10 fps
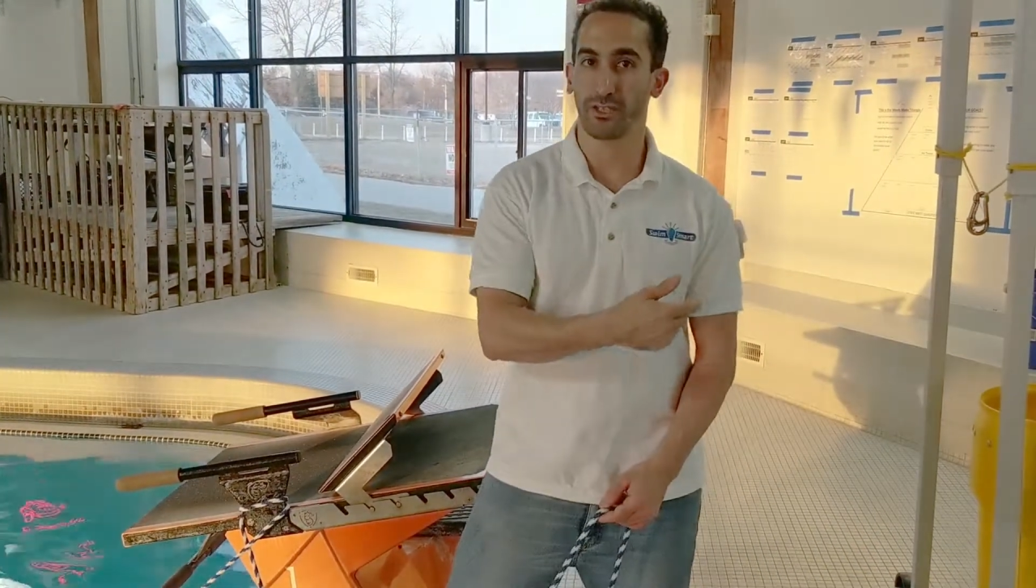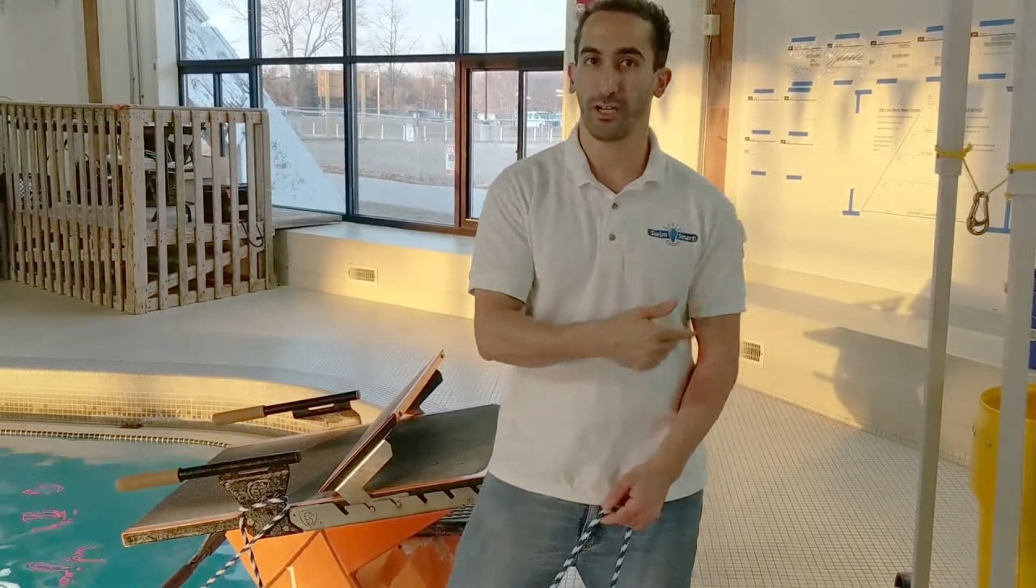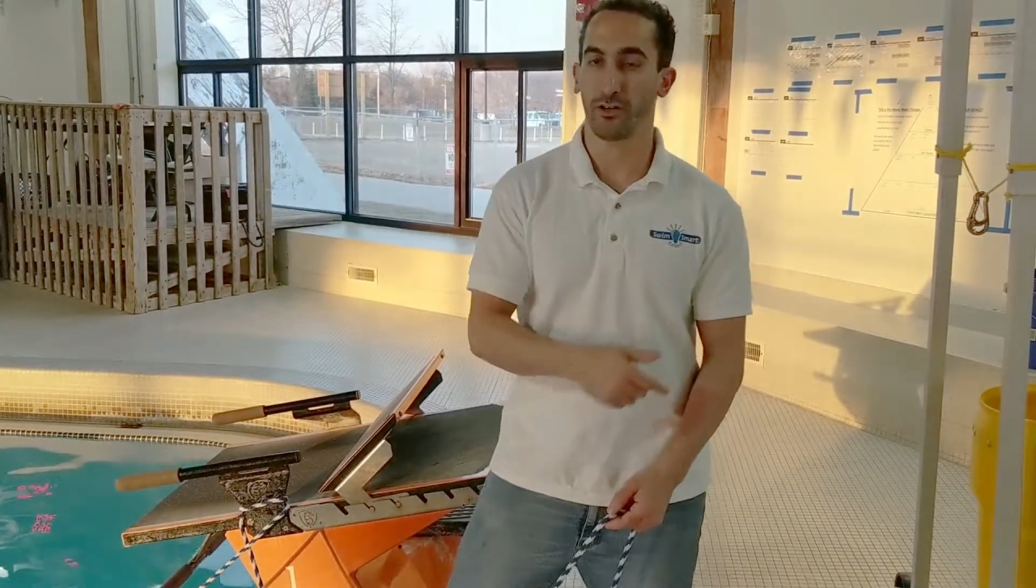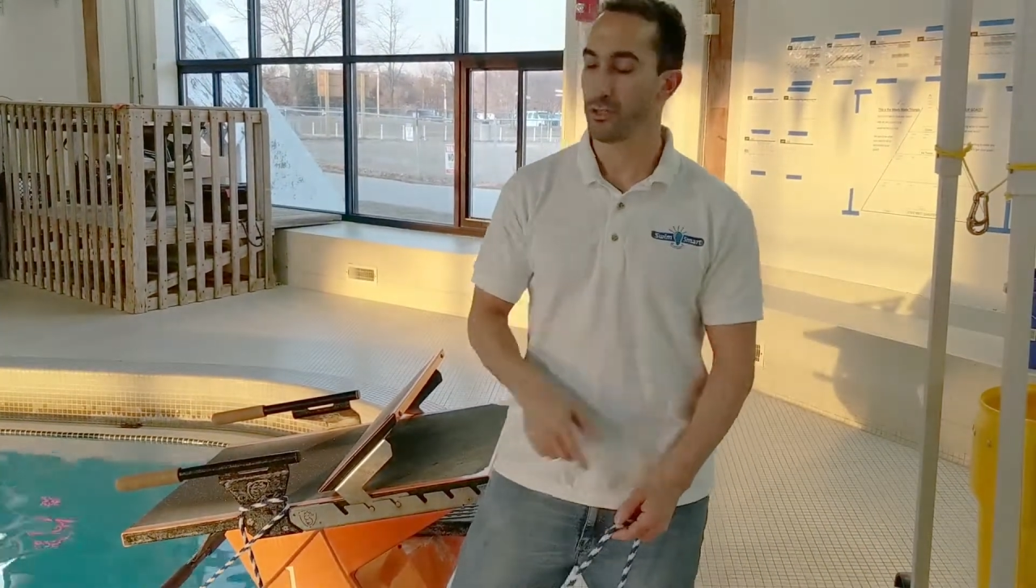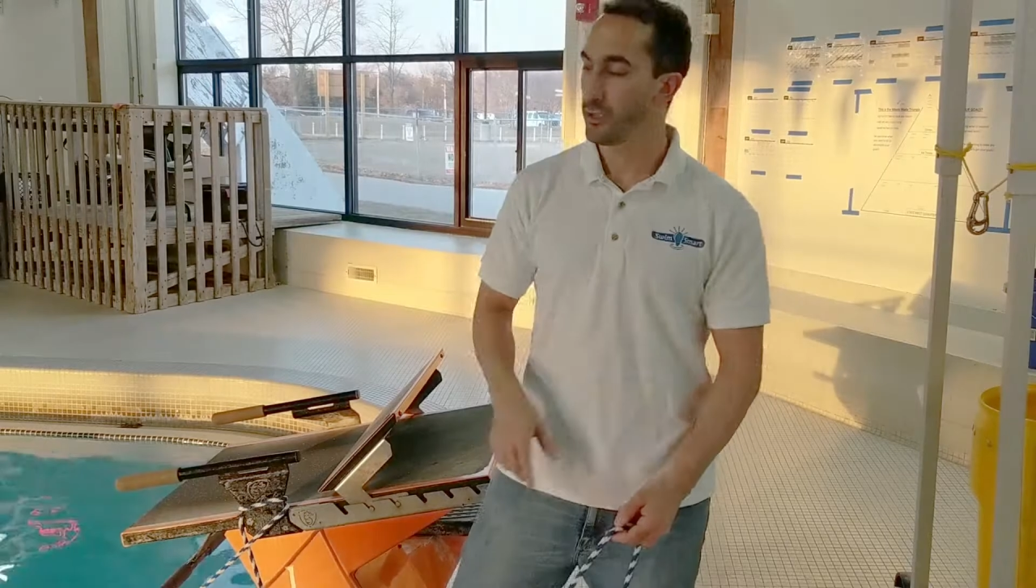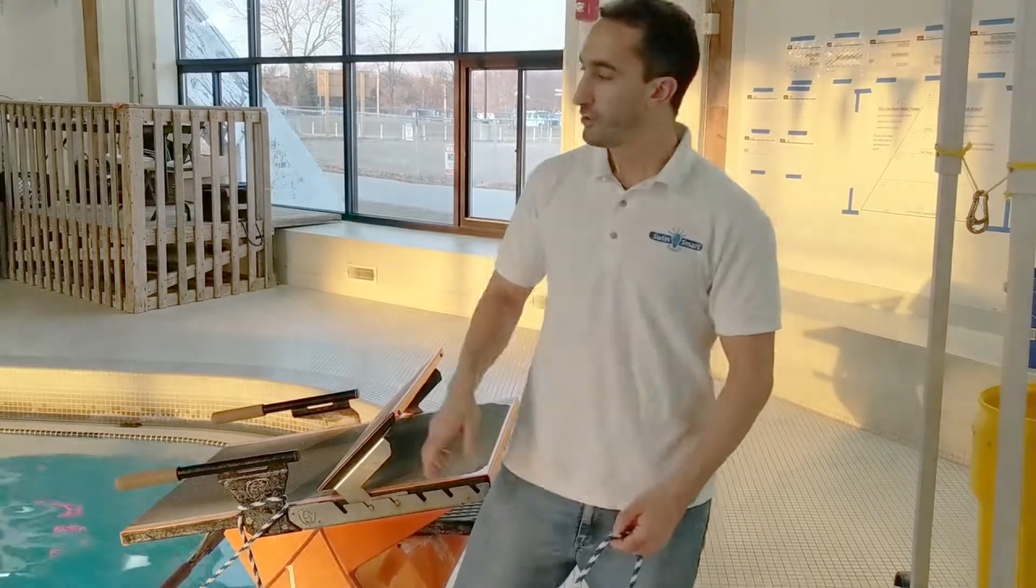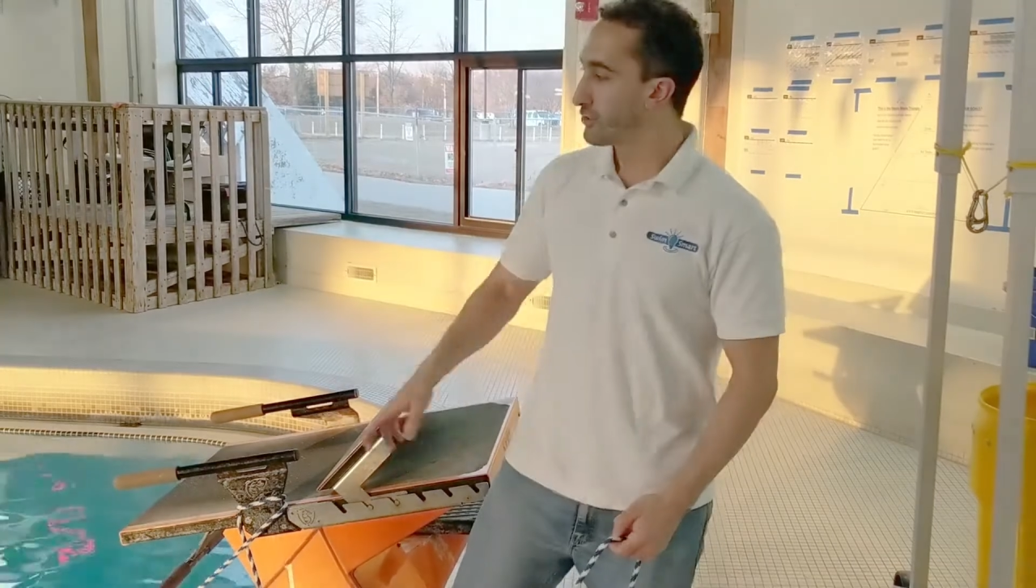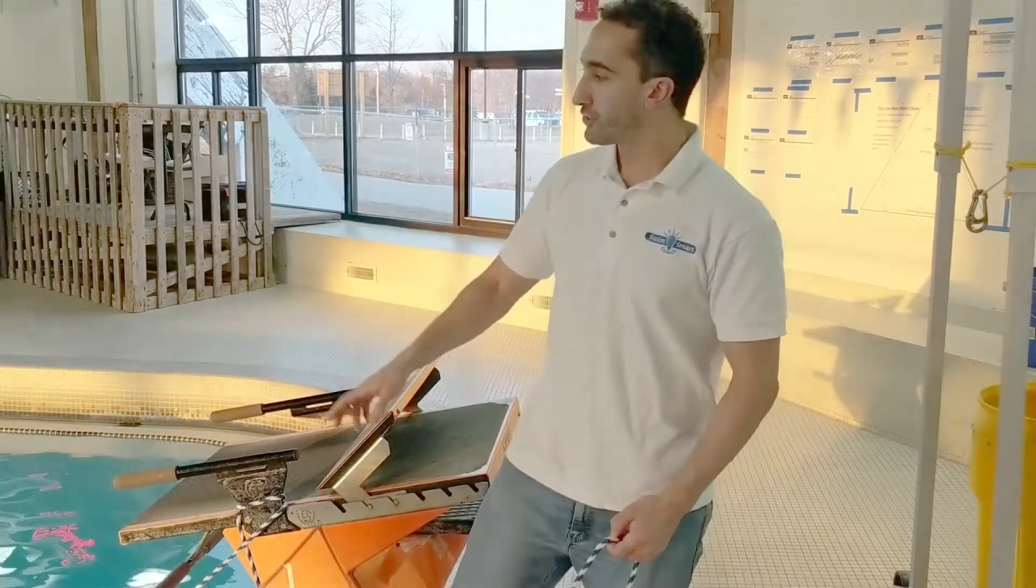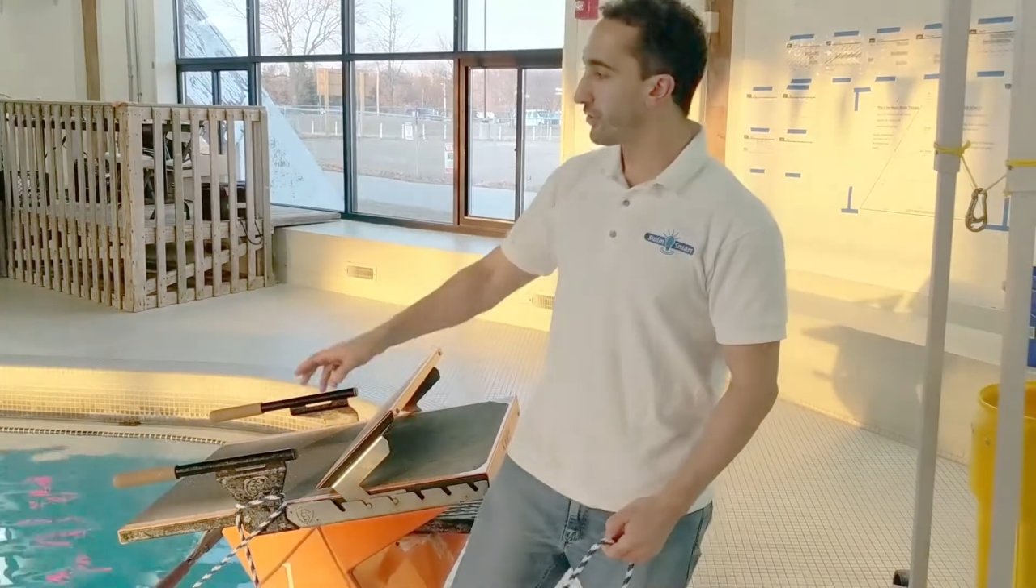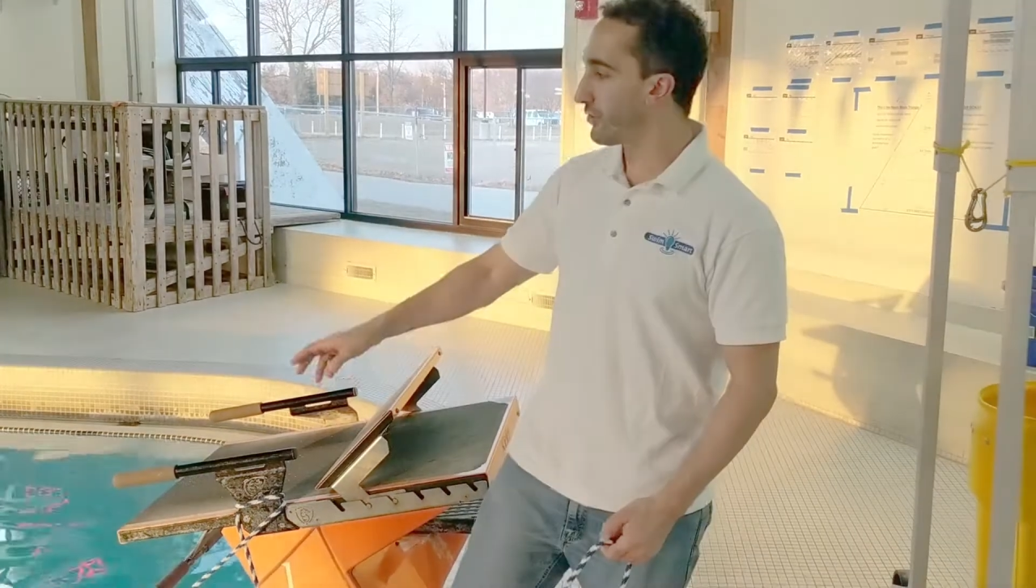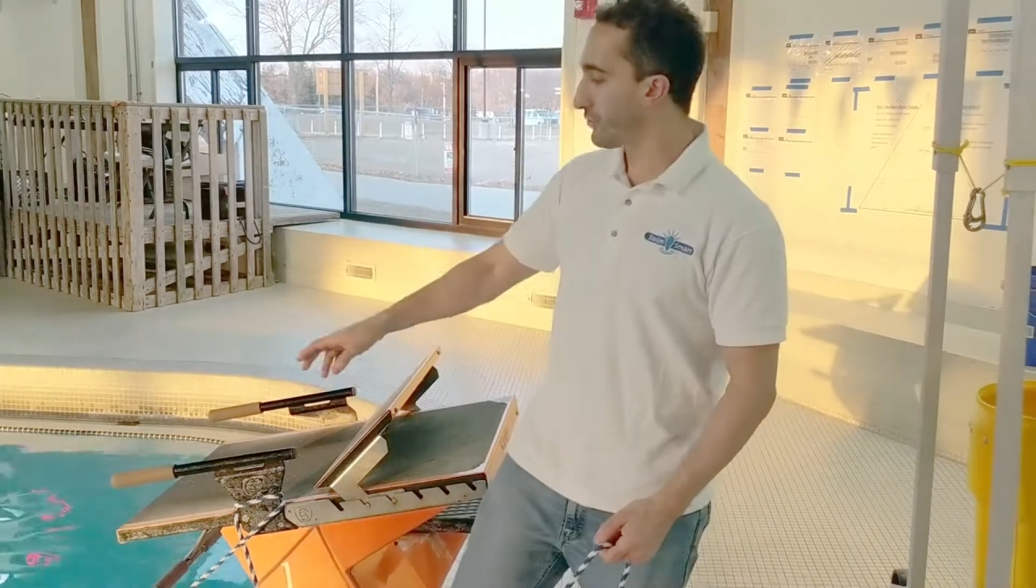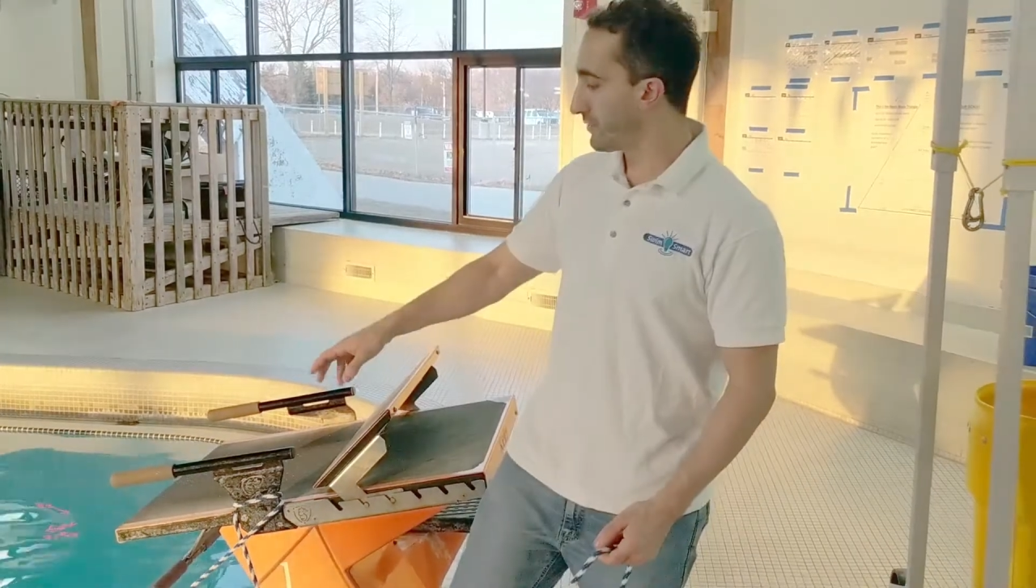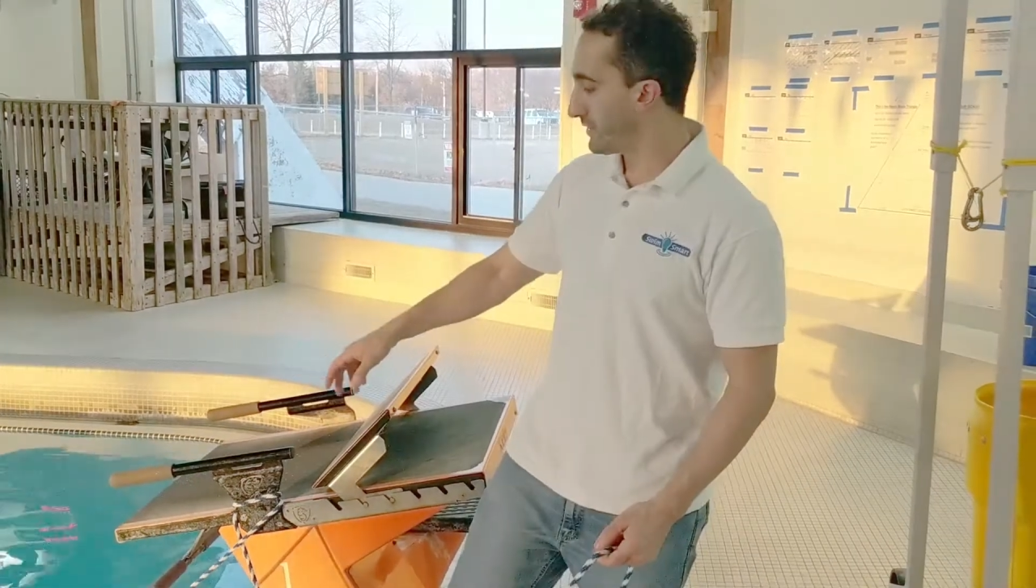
tower. So